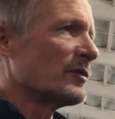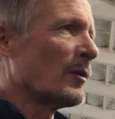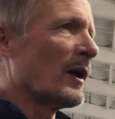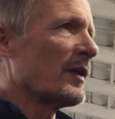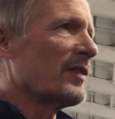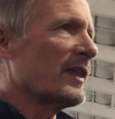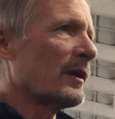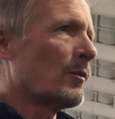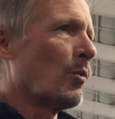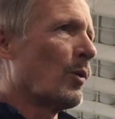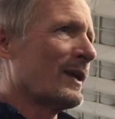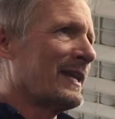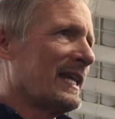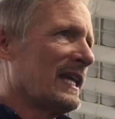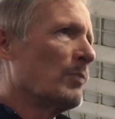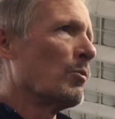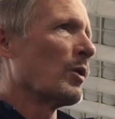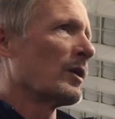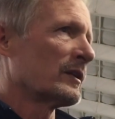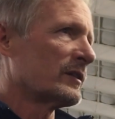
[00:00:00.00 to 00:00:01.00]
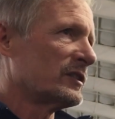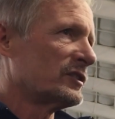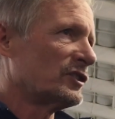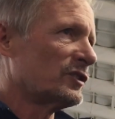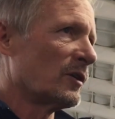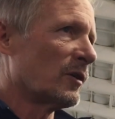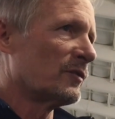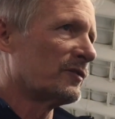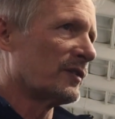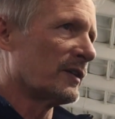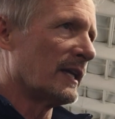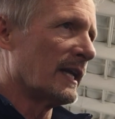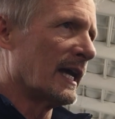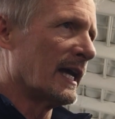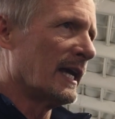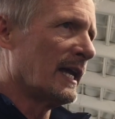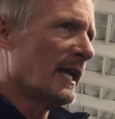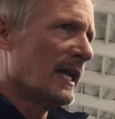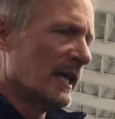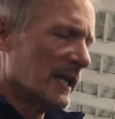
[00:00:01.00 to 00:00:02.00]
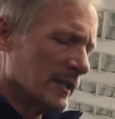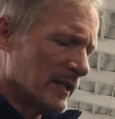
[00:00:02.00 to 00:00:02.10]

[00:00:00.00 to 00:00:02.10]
So I think what he wanted to show today